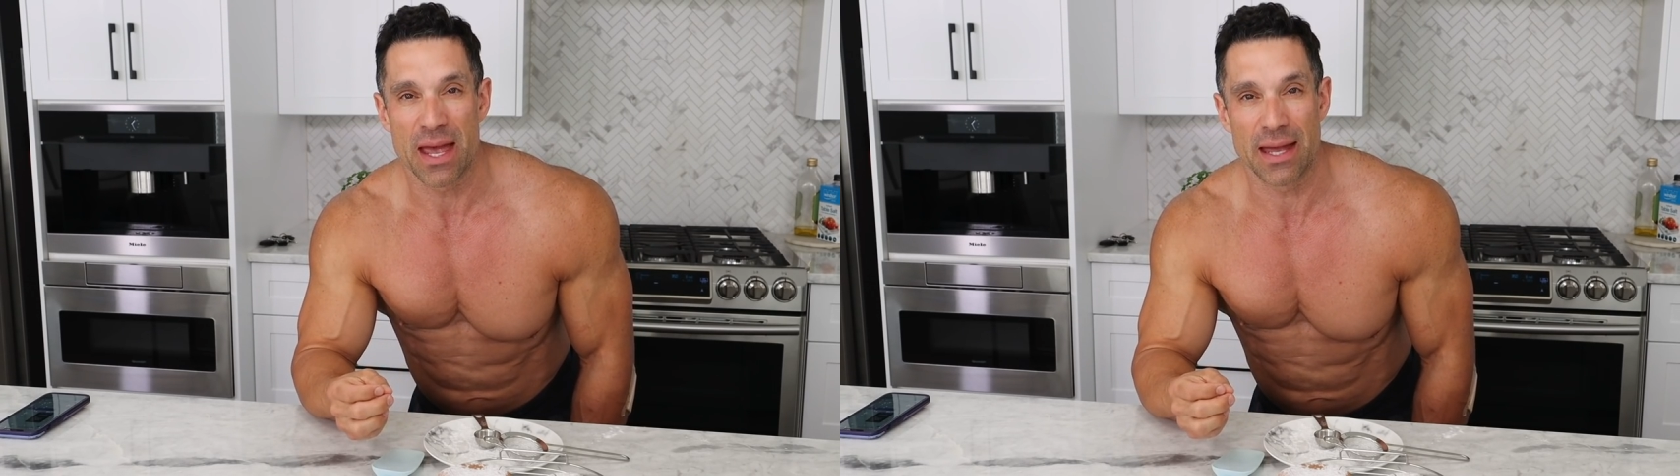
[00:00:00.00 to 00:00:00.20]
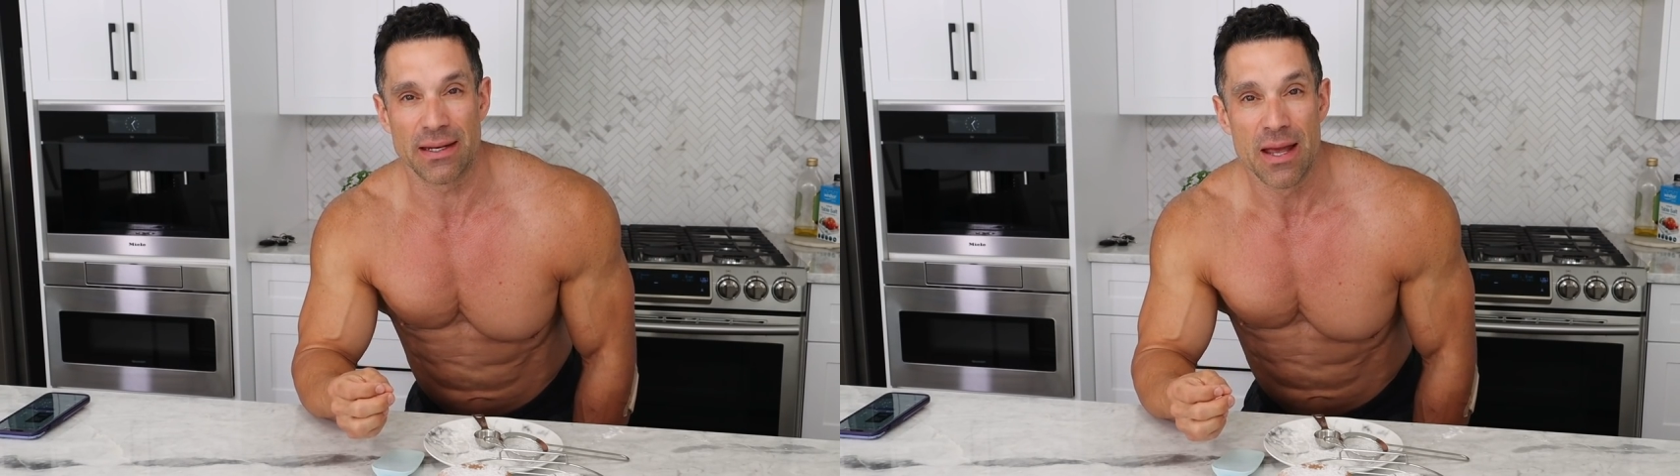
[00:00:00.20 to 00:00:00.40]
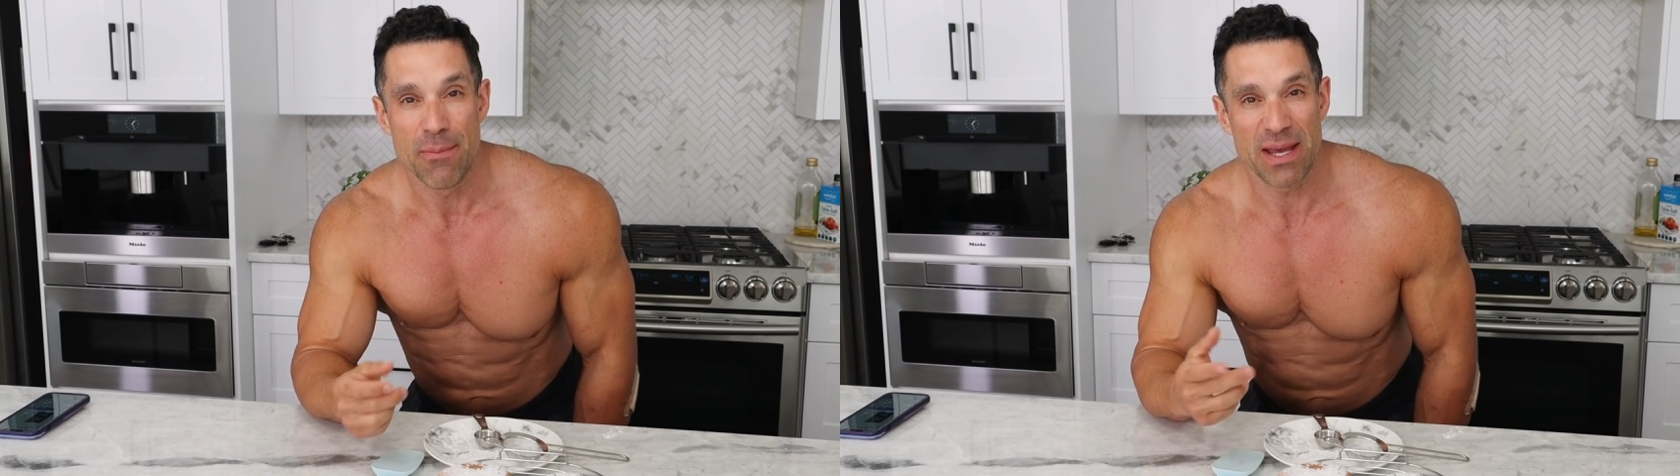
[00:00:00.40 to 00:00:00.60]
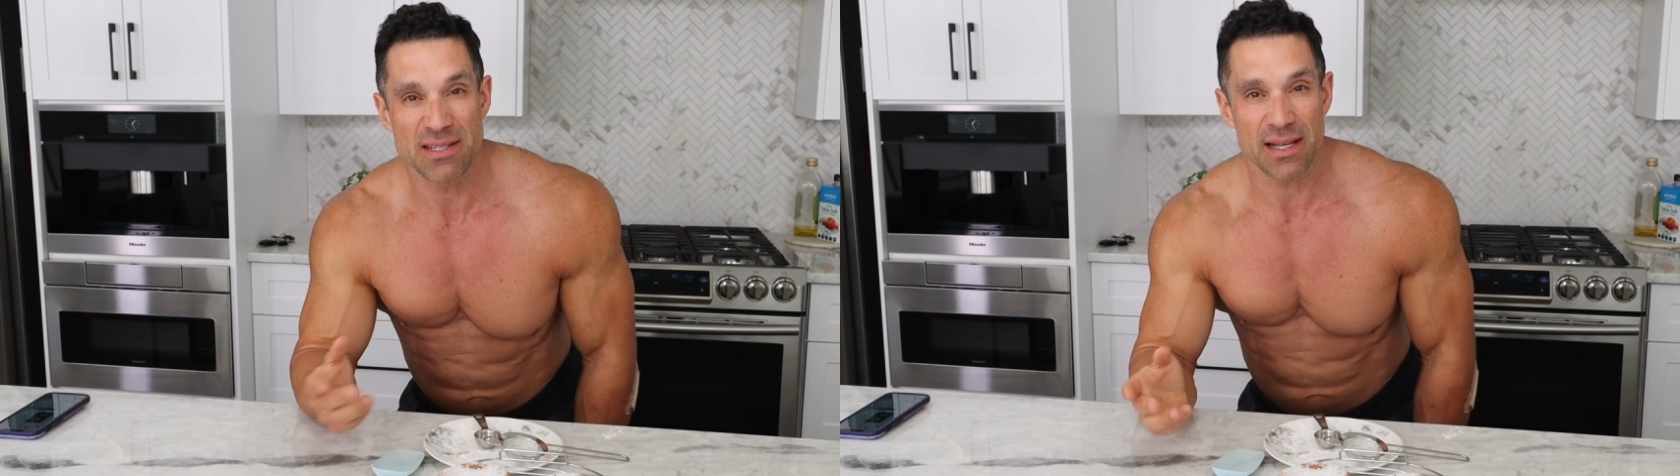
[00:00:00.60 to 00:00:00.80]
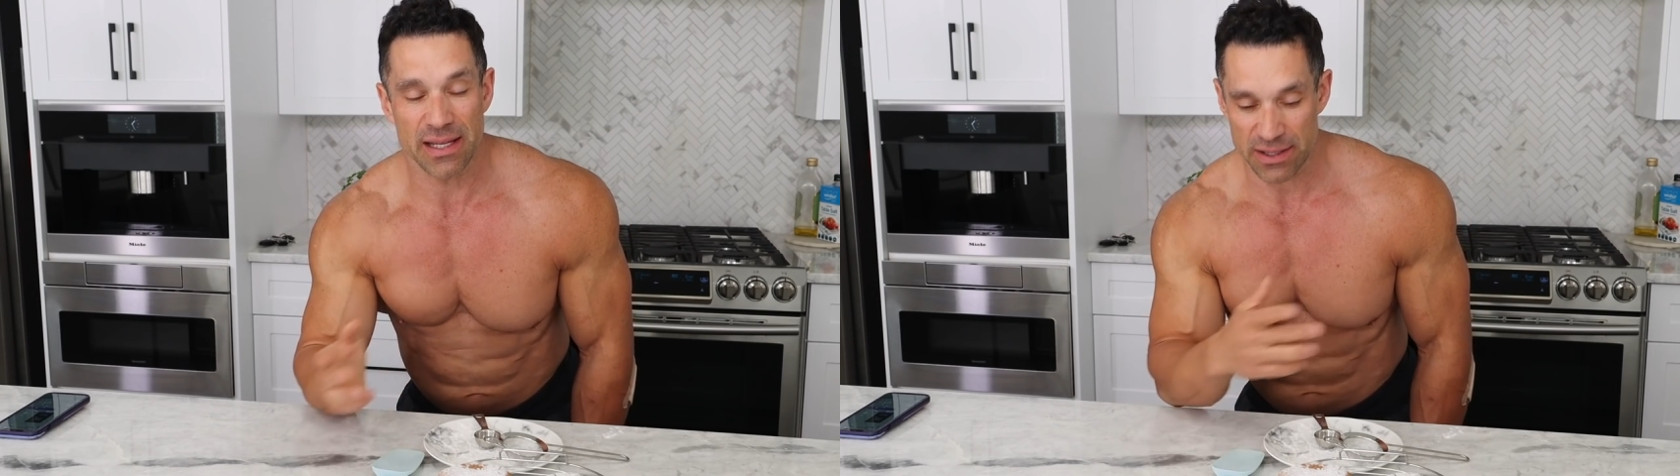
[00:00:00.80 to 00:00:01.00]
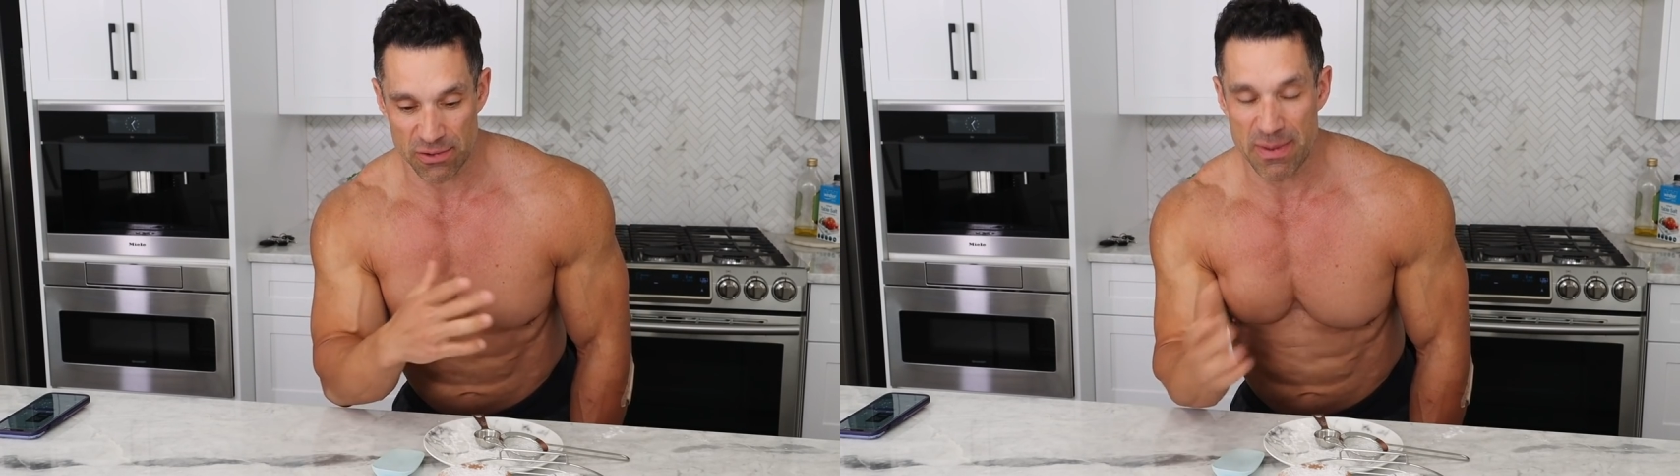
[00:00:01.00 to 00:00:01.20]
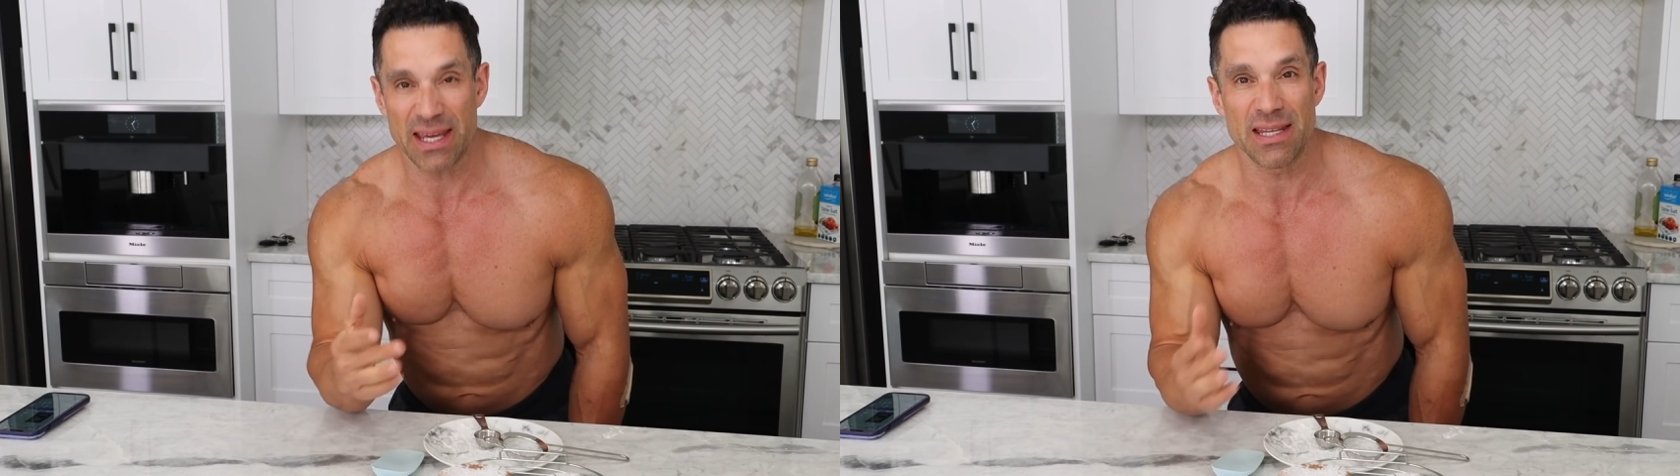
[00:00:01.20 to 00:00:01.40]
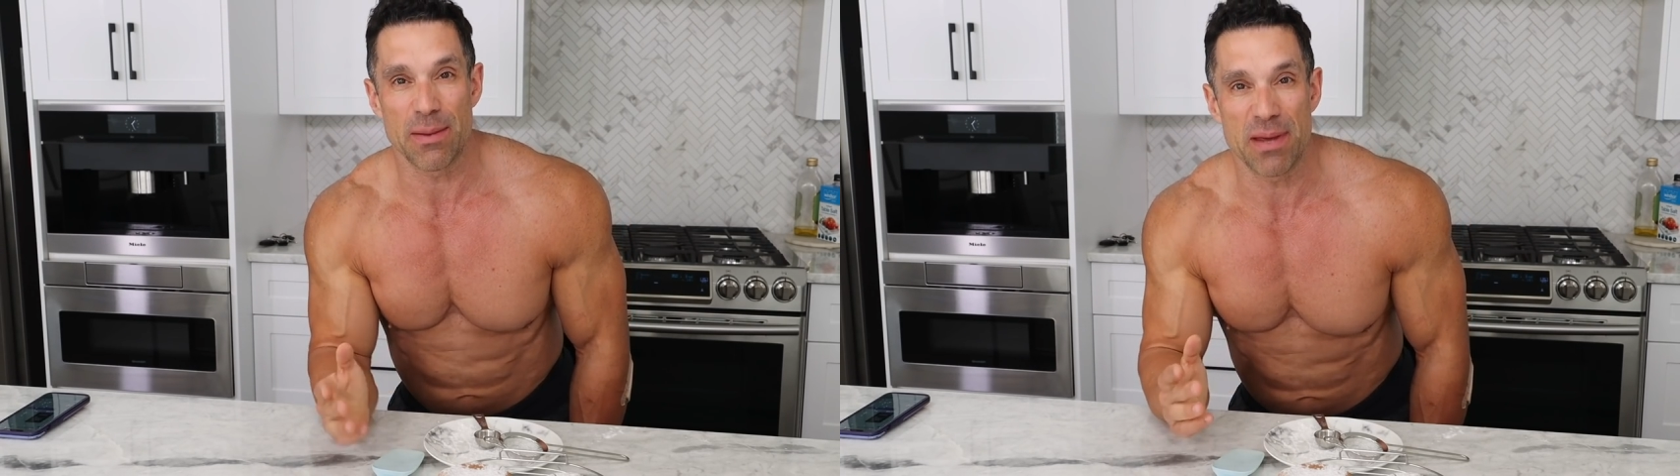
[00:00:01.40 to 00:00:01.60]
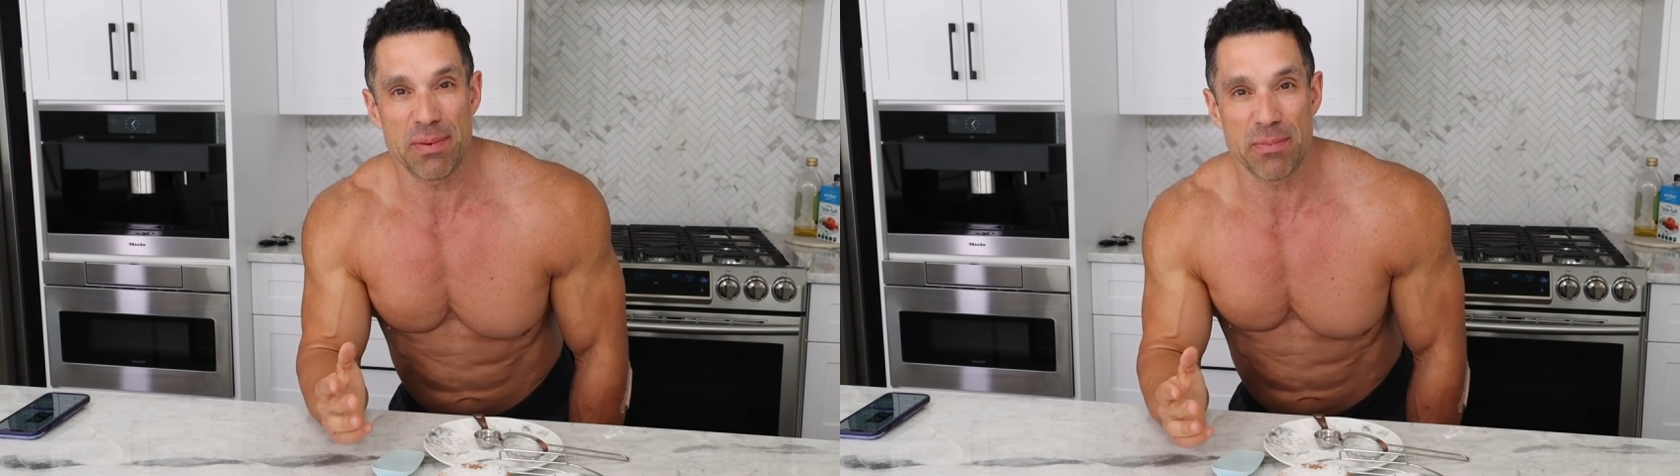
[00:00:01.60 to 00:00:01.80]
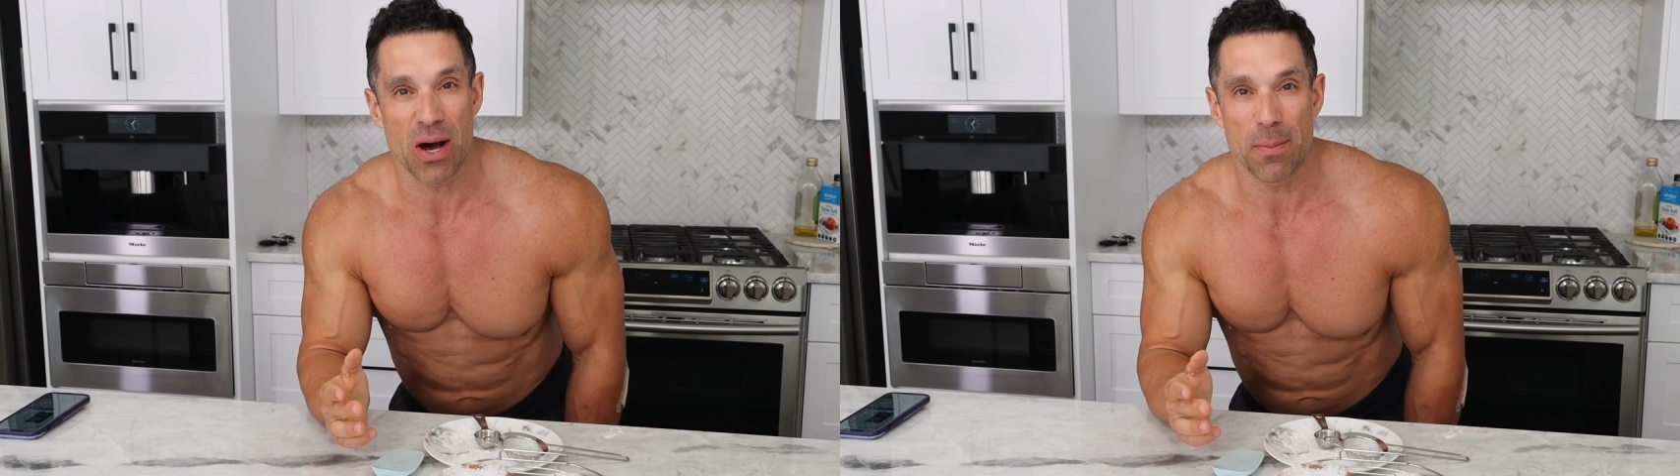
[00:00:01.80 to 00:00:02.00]
And basically, they were making the
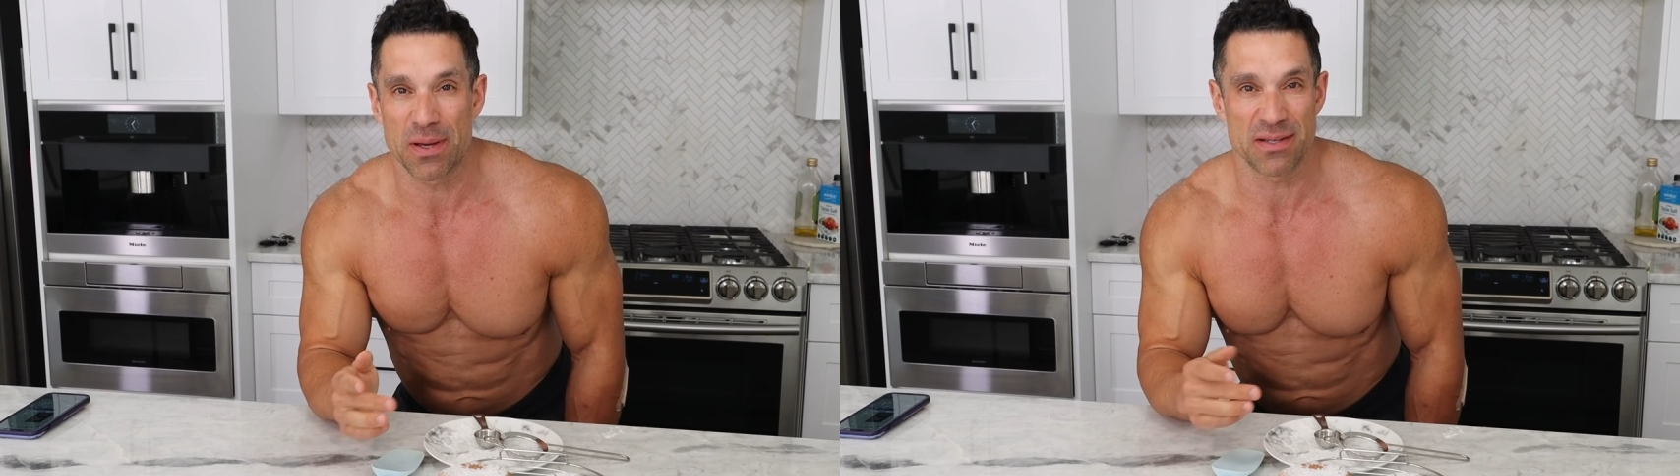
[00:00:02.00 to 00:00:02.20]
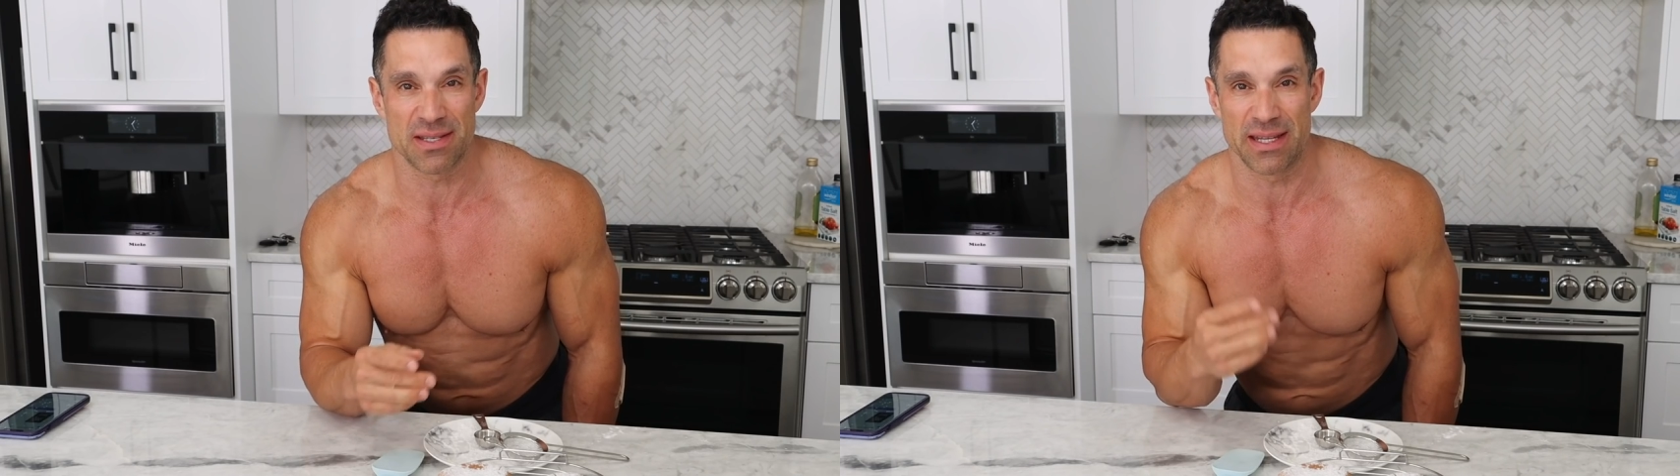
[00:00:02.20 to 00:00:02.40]
bibimbapkas,